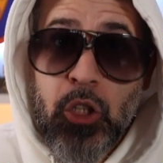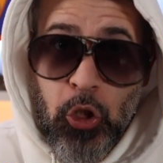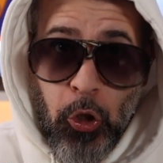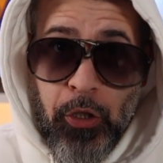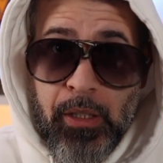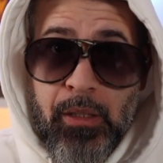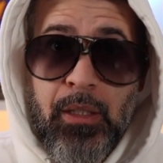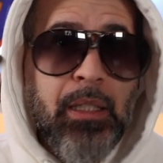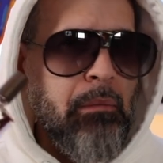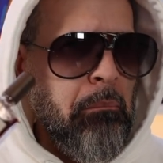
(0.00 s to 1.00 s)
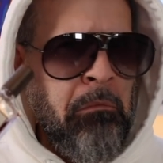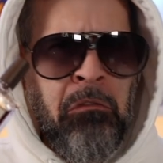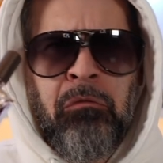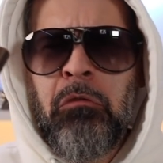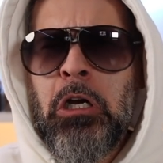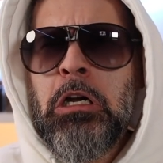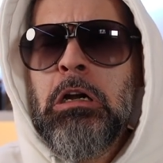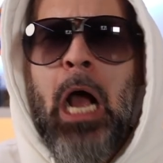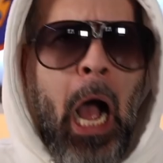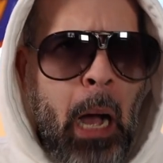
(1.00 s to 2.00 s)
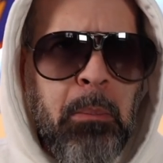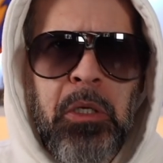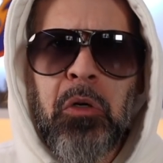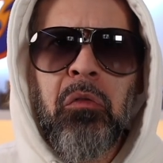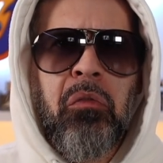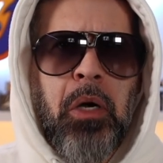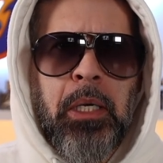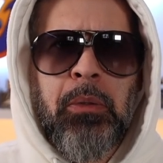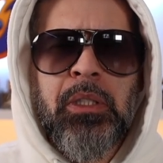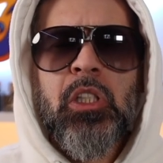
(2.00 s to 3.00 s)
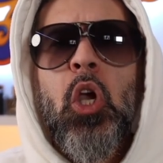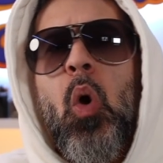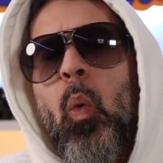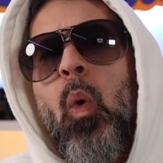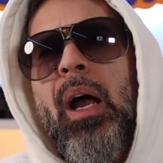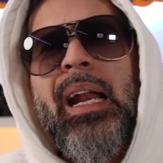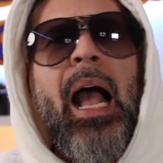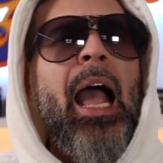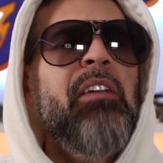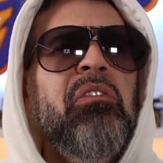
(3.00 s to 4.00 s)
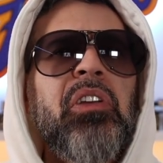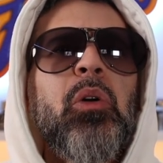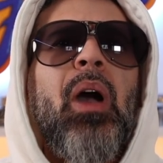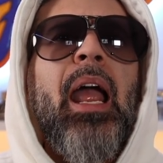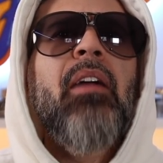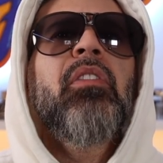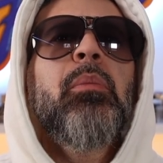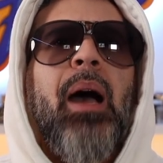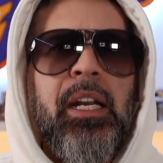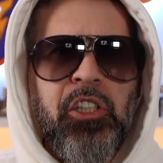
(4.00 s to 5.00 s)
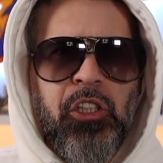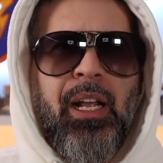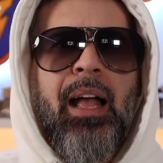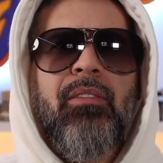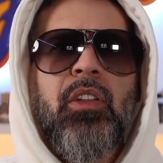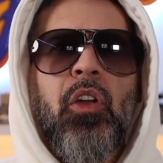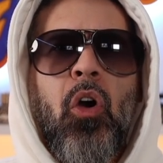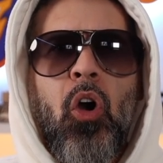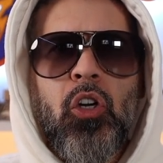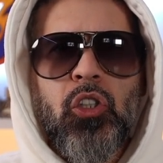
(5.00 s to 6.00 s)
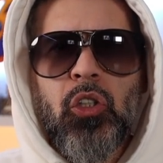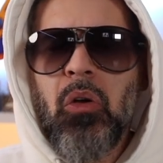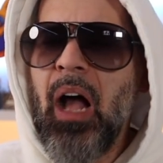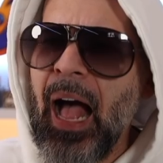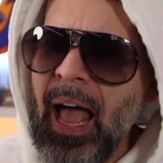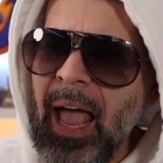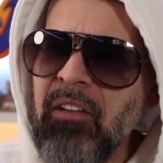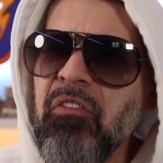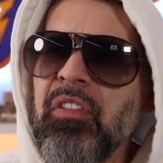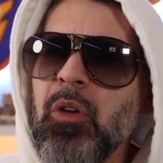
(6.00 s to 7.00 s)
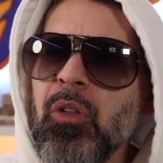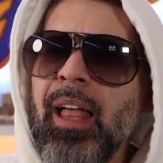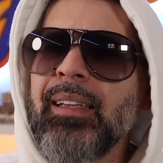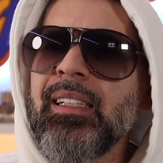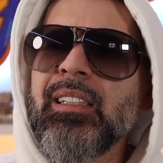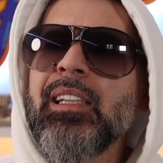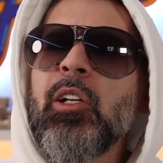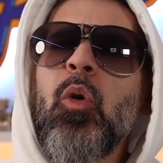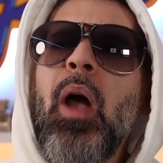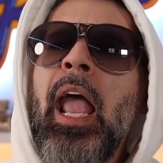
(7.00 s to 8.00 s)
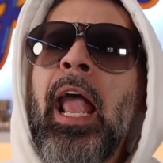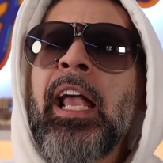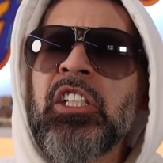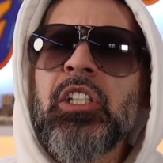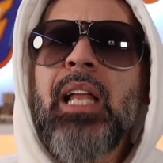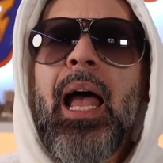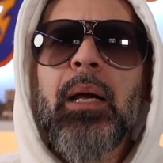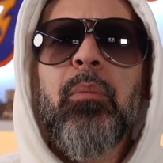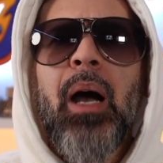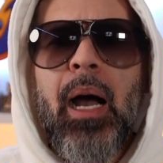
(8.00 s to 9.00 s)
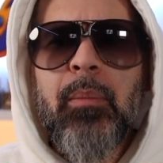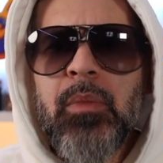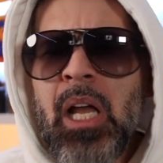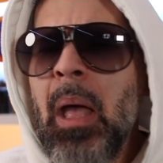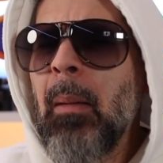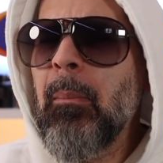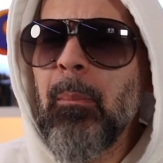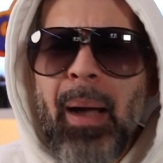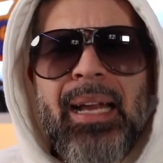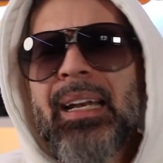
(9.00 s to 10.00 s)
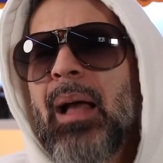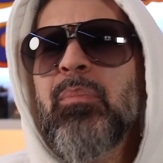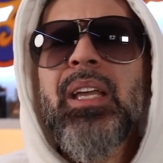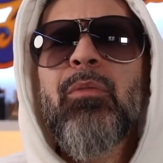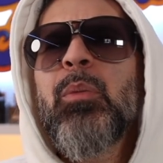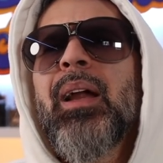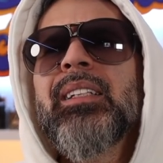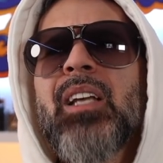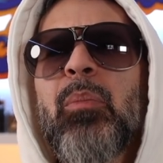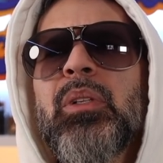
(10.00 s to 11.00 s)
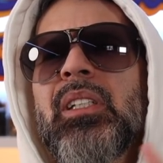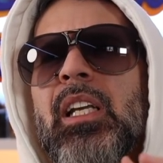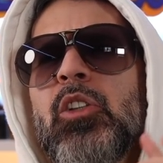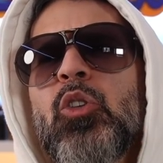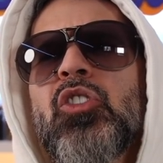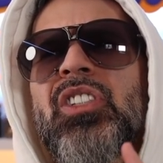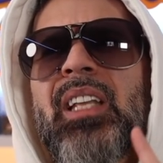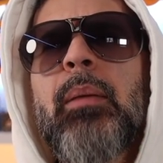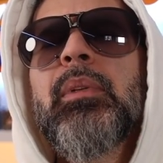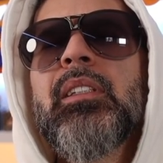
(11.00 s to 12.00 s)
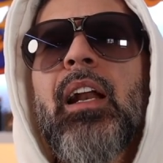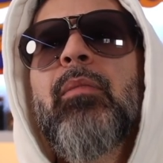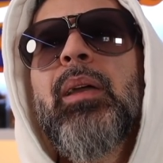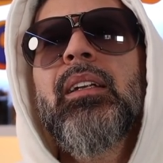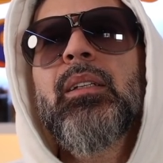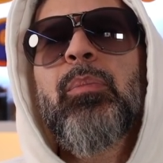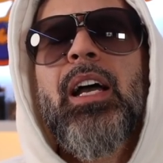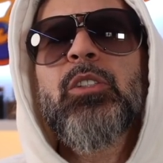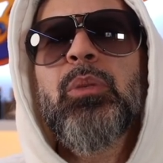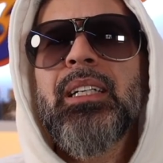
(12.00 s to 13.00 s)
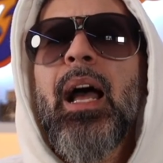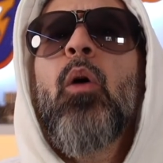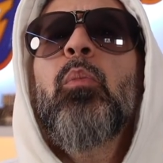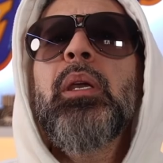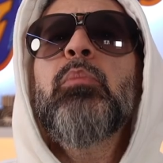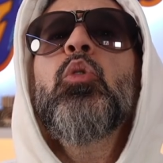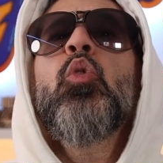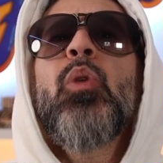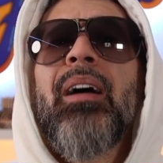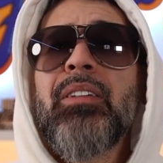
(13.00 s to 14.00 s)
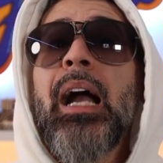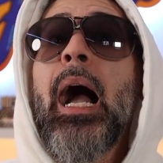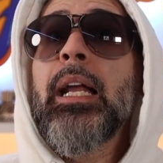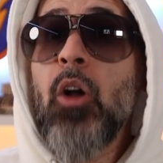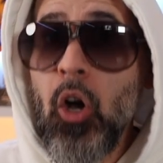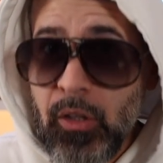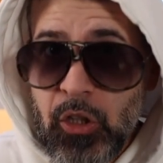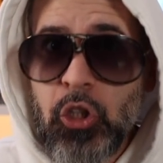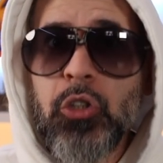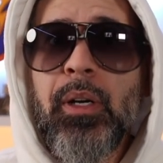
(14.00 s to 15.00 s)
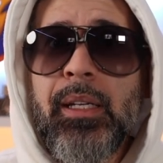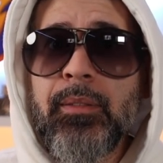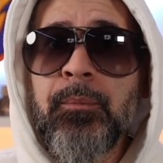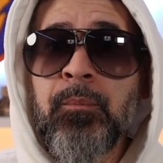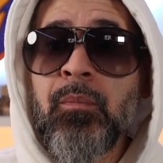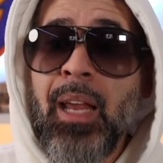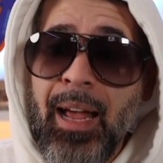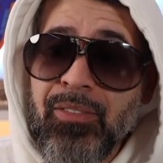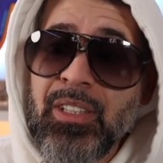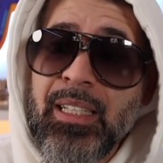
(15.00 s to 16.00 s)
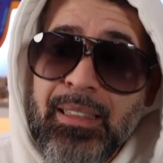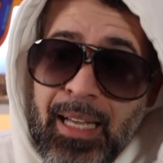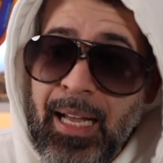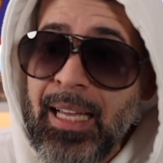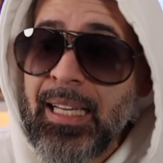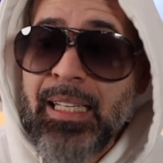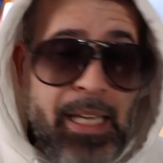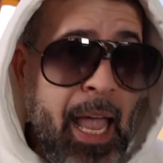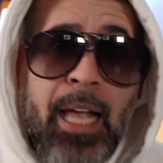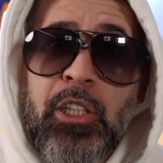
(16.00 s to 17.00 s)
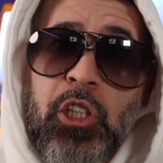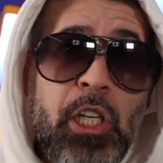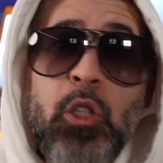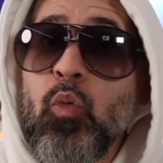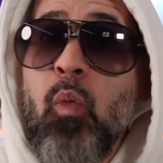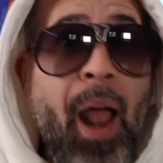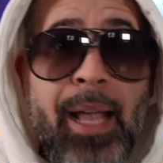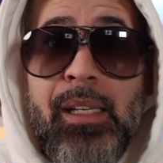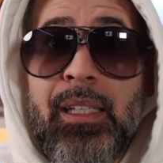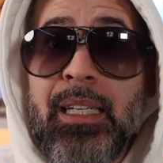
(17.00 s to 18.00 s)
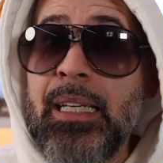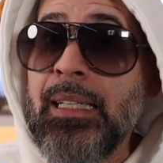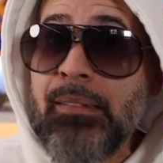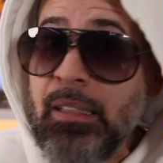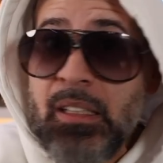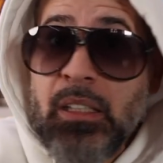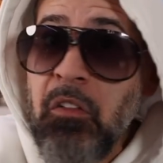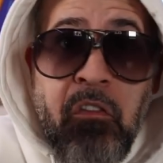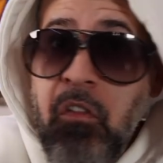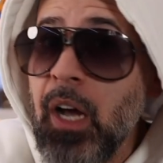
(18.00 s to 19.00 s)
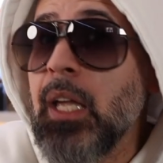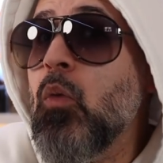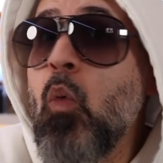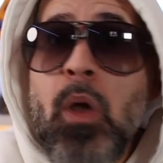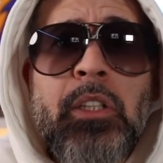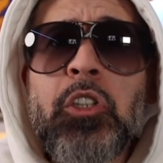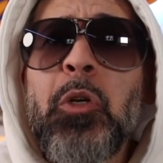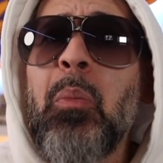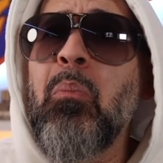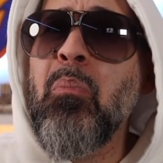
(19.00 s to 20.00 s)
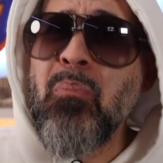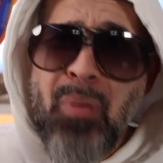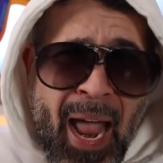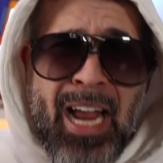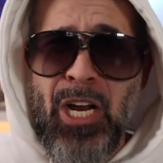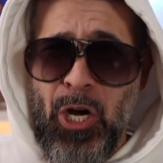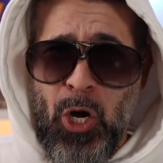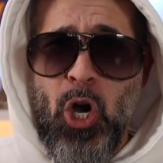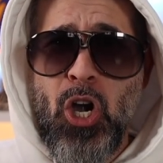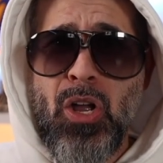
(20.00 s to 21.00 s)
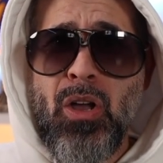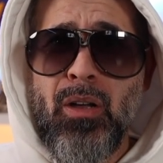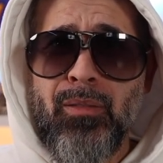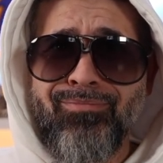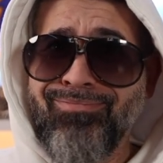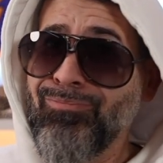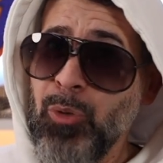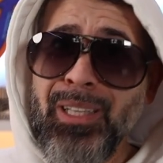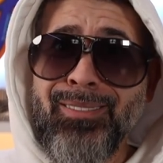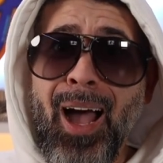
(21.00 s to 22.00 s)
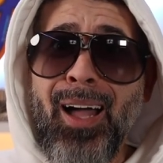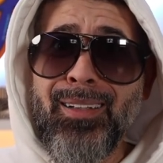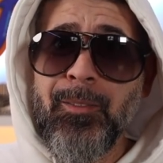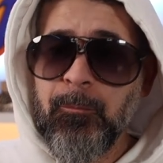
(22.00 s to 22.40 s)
Chergy, phenomenal fragrance. One I feel everybody should have in their arsenal. I feel that this little haystack bomb might not be everybody's cup of tea, and those are statements that I've made in the past, but now people who have gotten on this train have seen that, yeah, she's right. This is a fucking winter banger. We done.